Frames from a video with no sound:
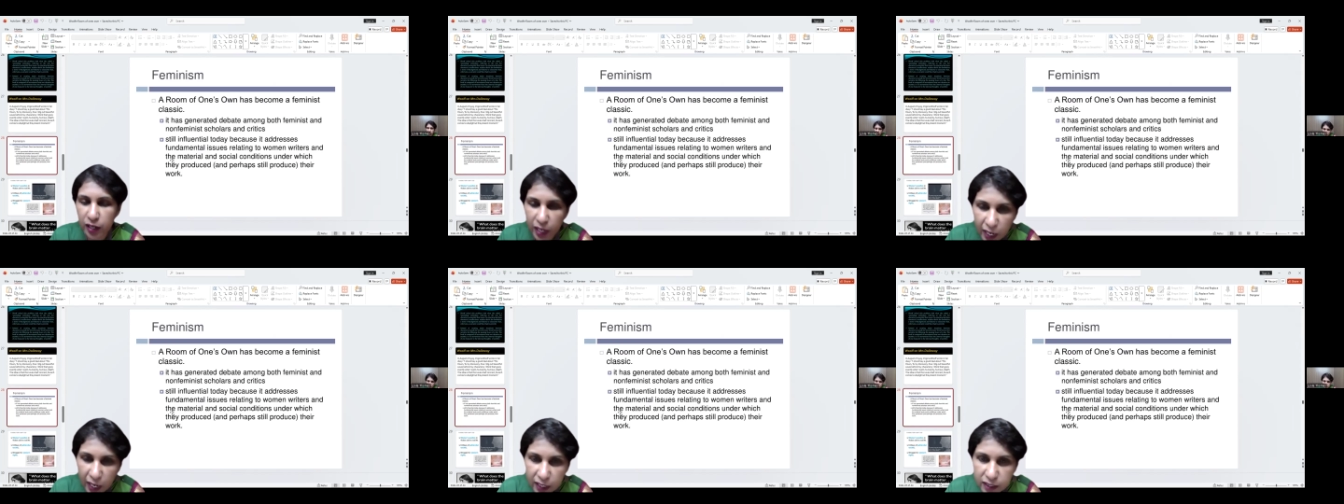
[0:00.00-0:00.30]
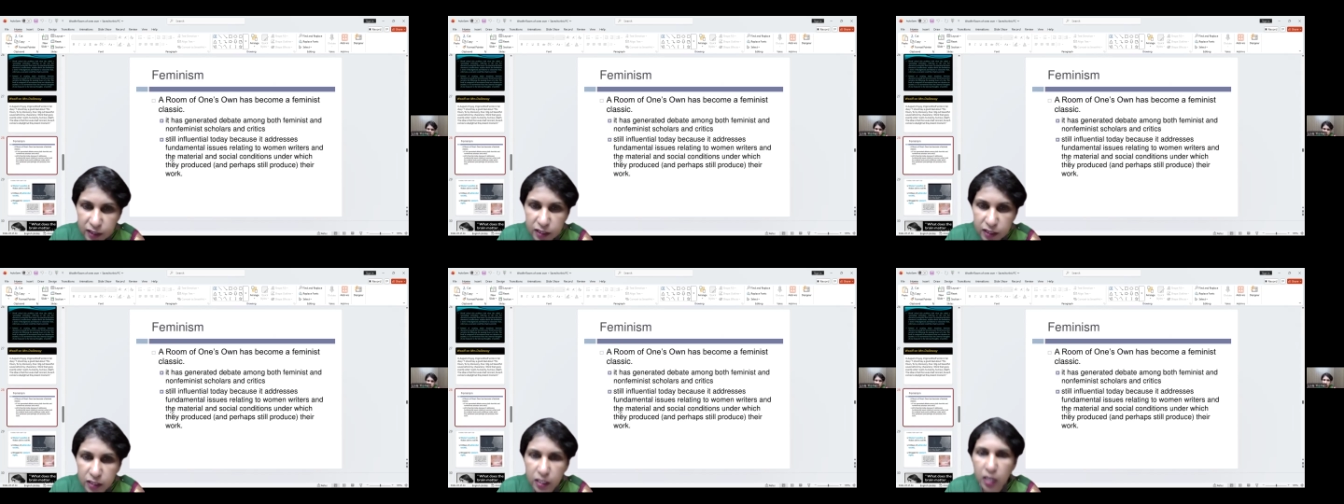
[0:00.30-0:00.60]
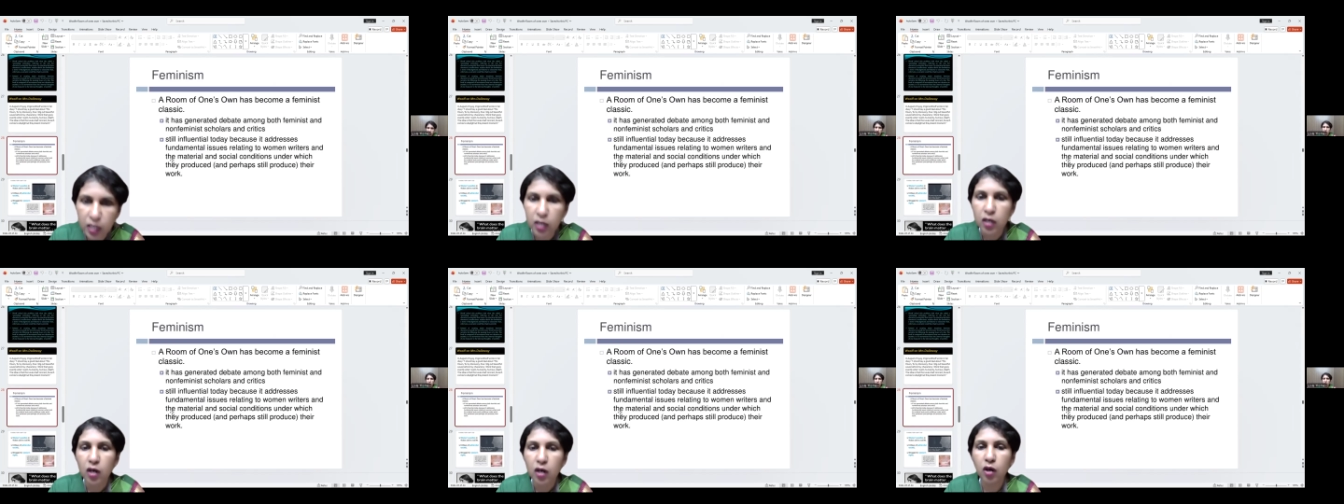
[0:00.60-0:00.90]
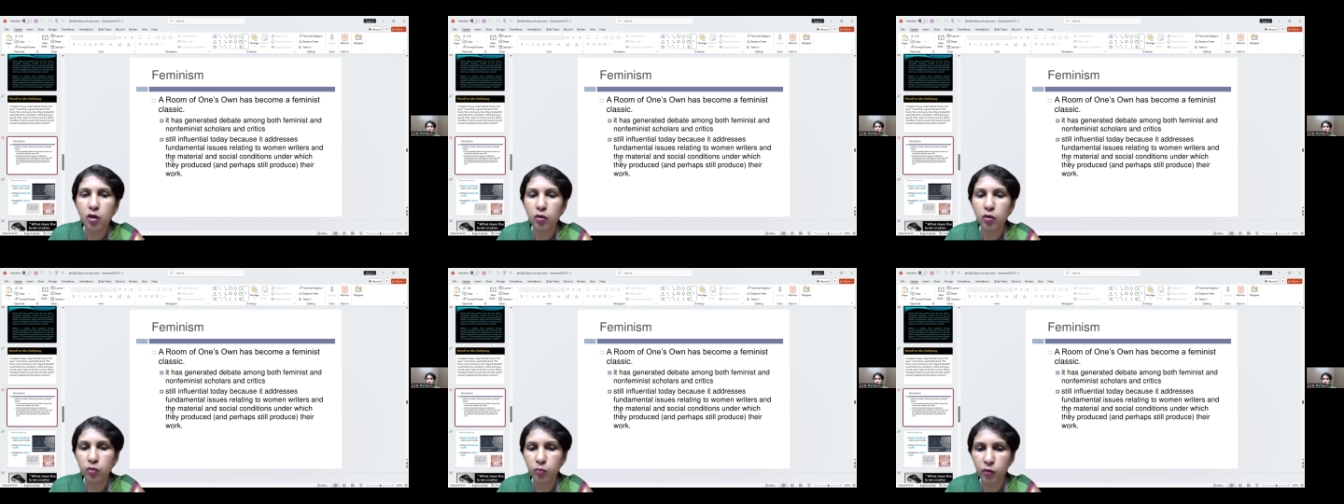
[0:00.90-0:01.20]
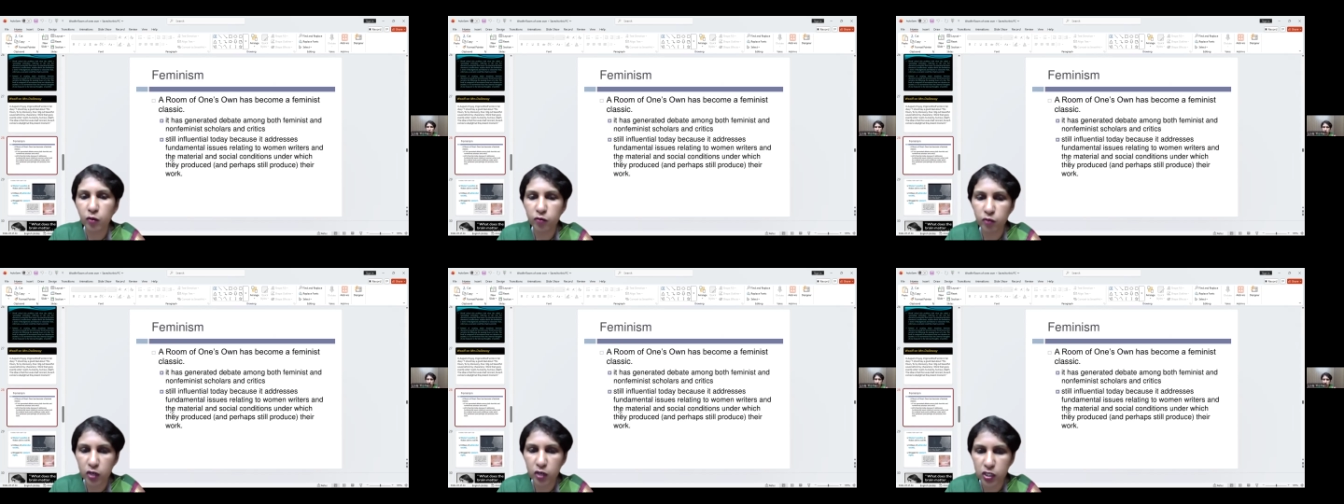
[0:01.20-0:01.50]
text, A
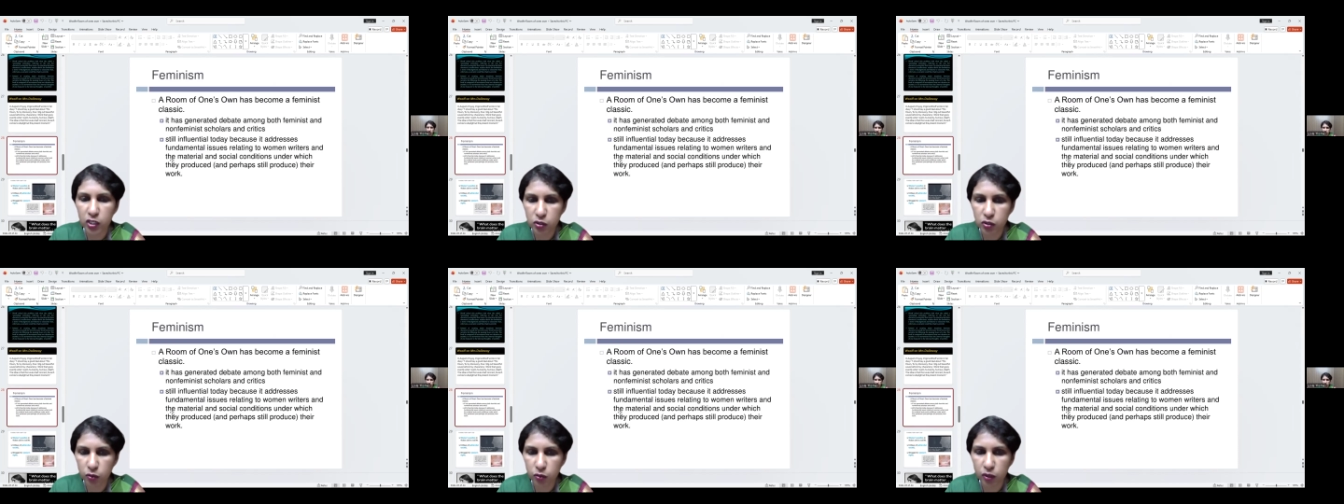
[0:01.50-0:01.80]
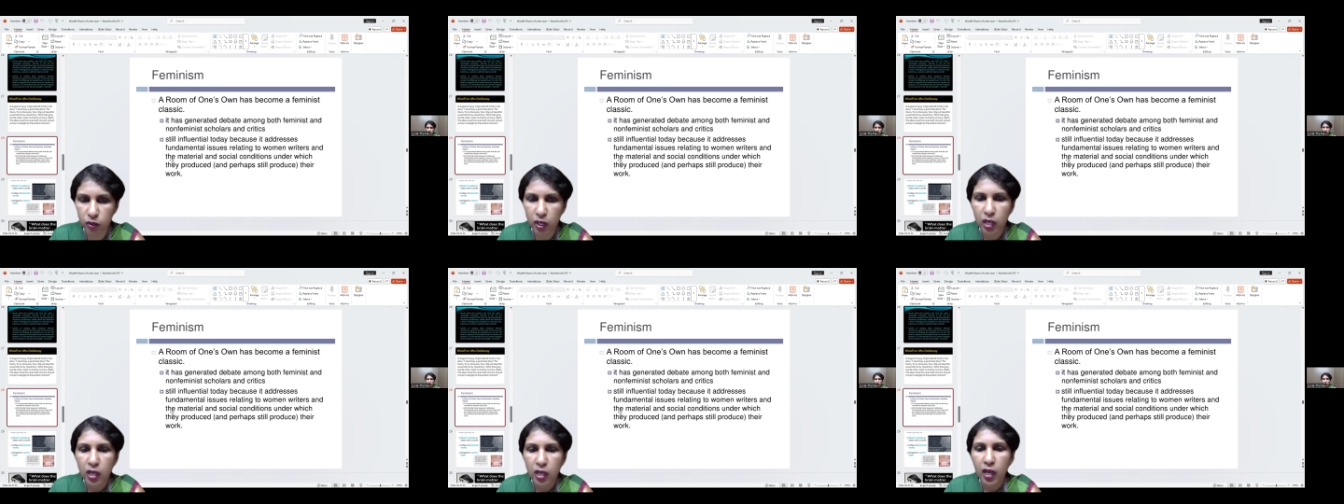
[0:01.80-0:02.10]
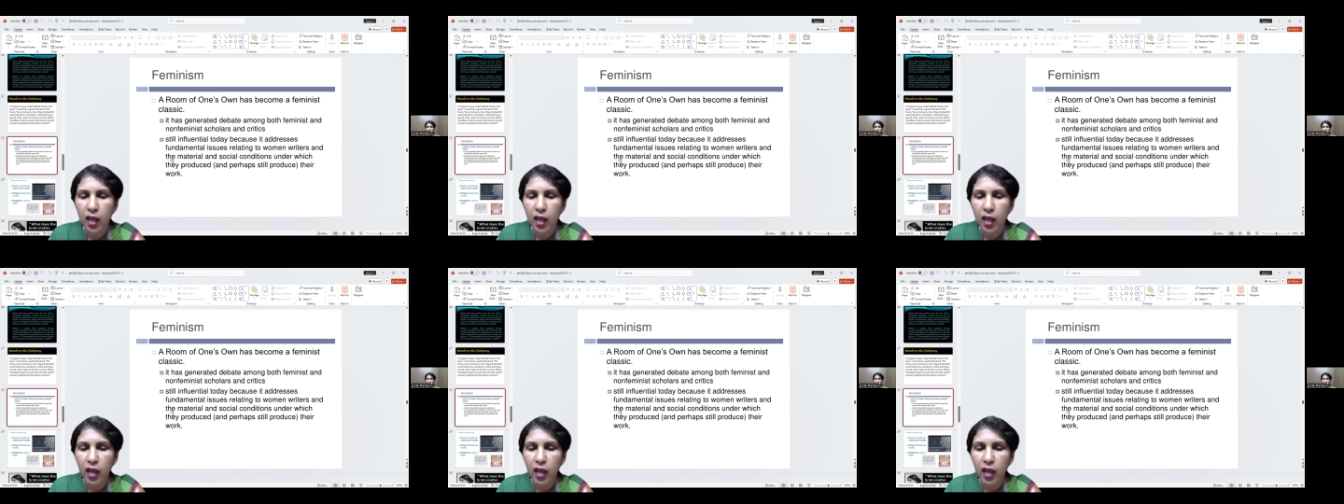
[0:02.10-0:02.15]
Room of One's Own.